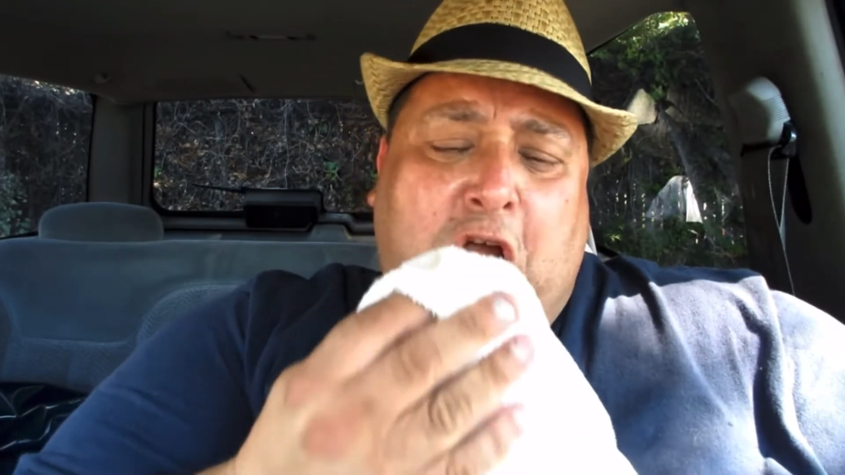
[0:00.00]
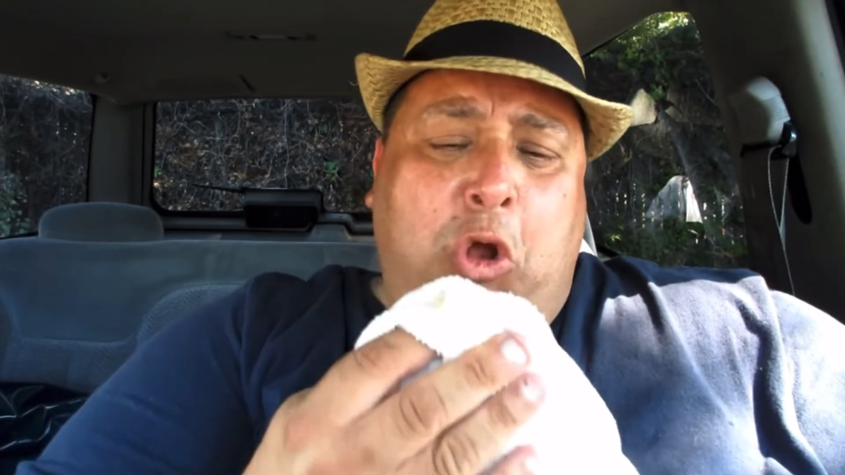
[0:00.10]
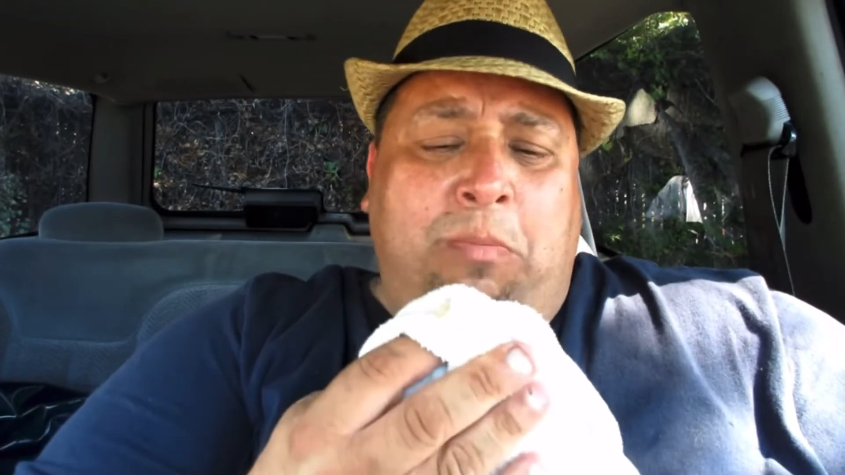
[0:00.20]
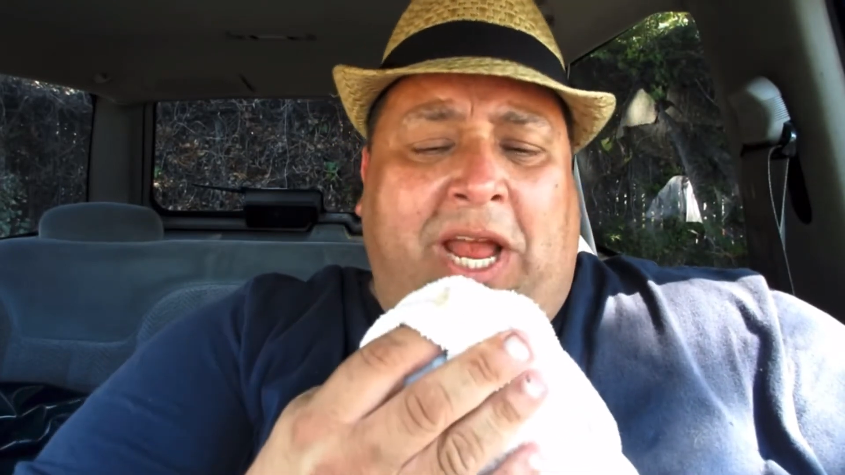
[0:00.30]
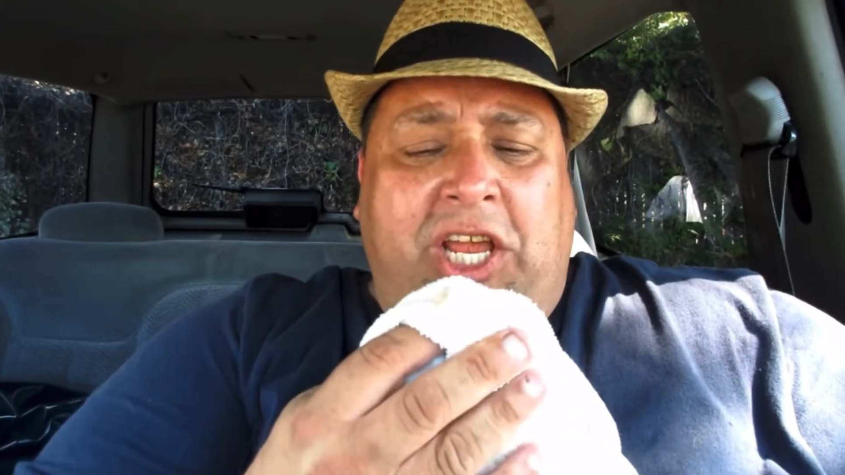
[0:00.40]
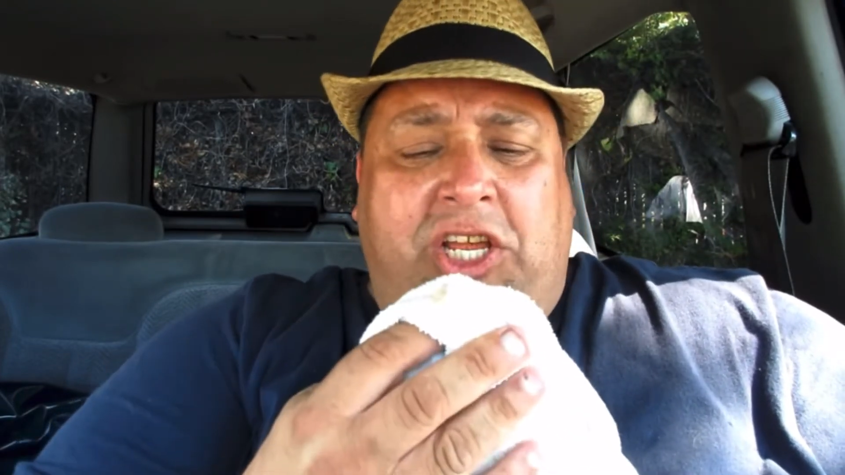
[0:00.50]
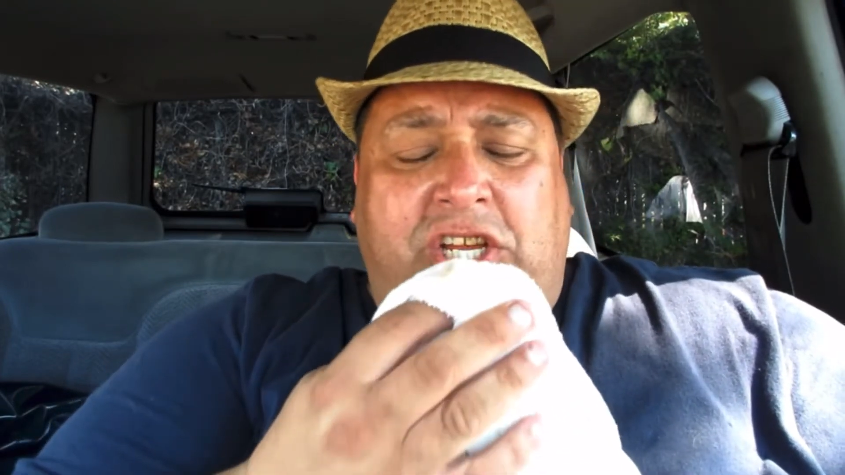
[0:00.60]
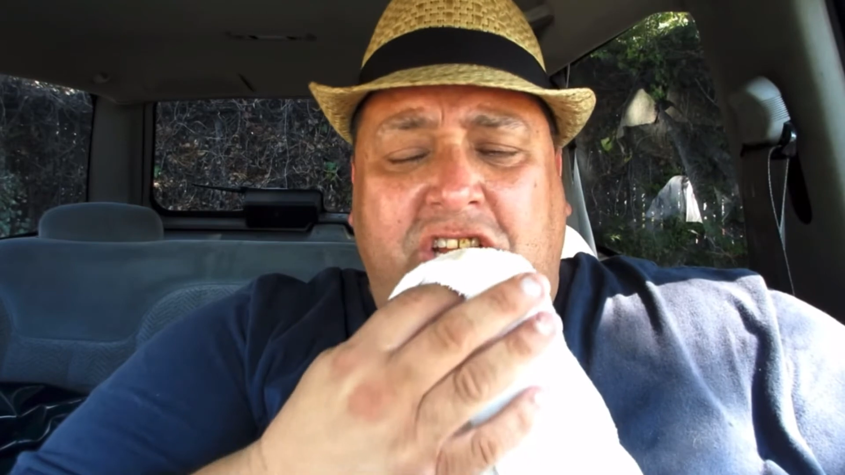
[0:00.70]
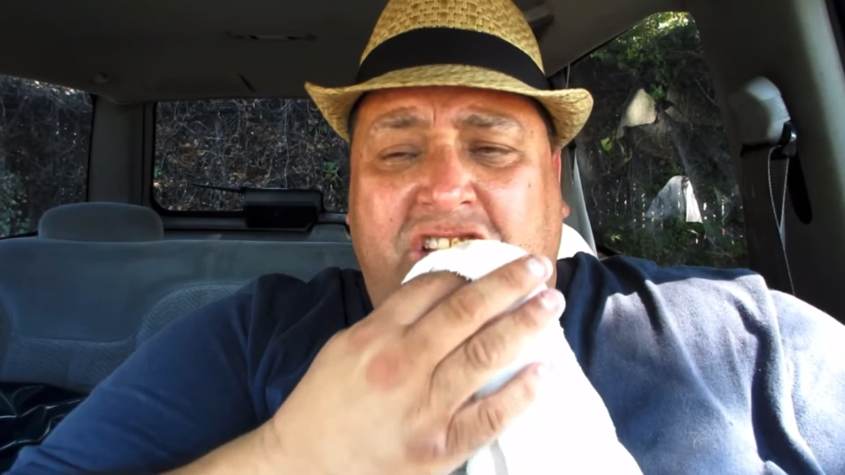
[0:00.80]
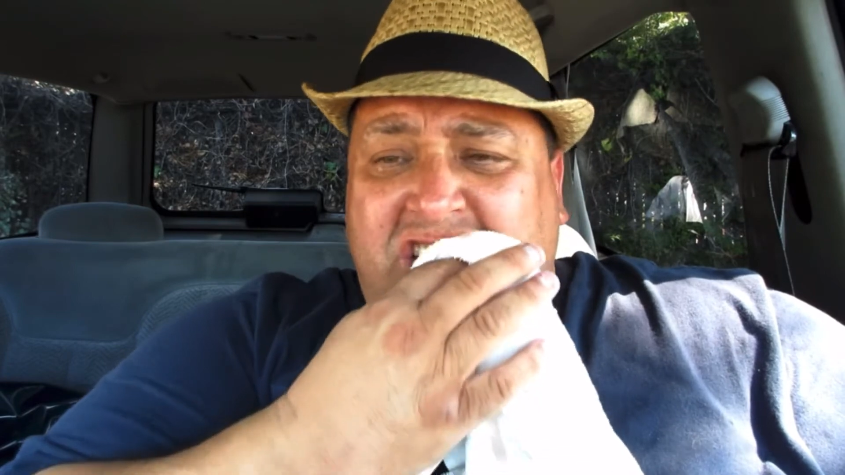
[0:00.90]
Oh my
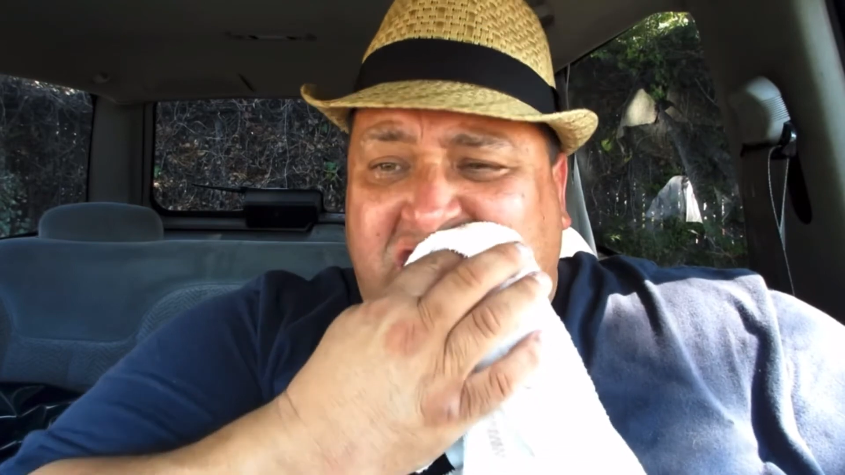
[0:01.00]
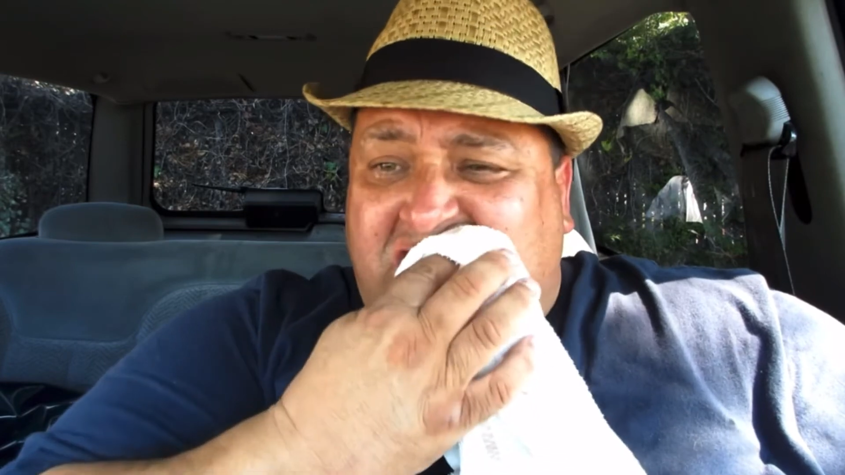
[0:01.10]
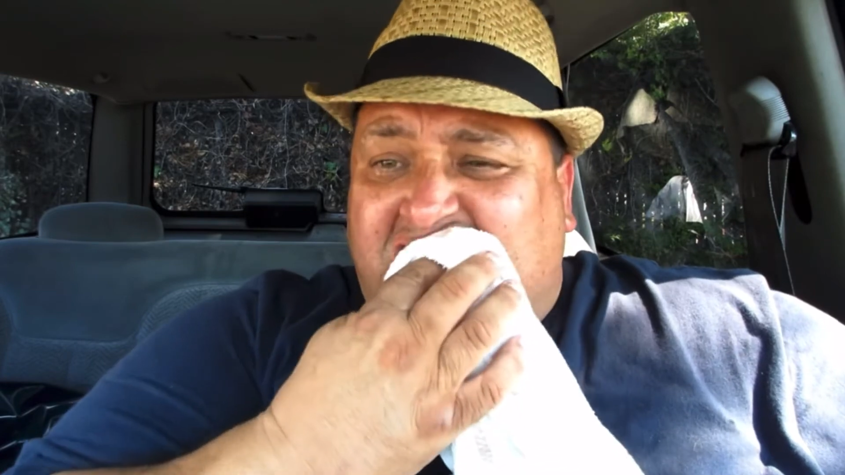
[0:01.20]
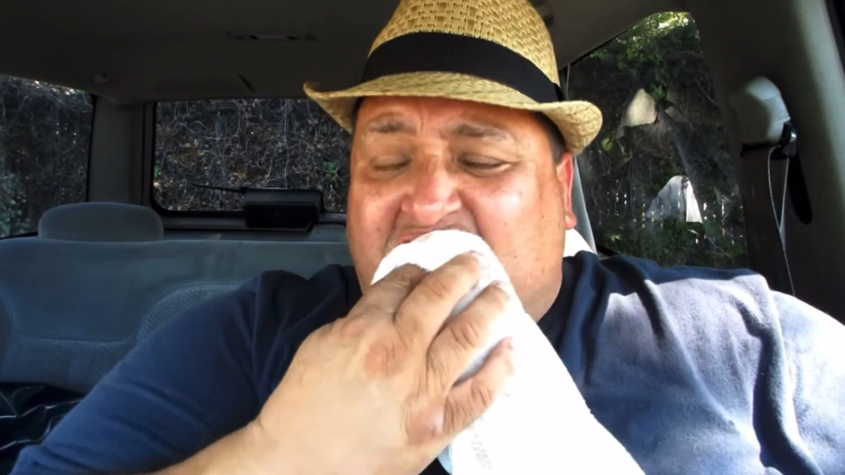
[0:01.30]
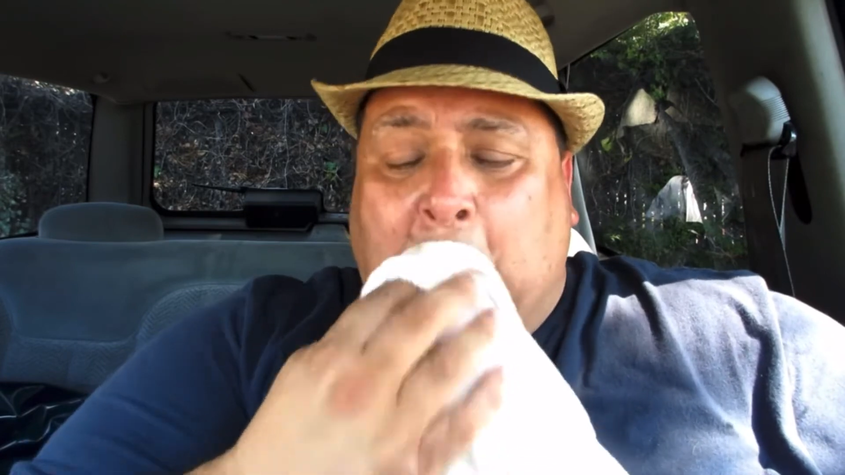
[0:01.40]
goodness.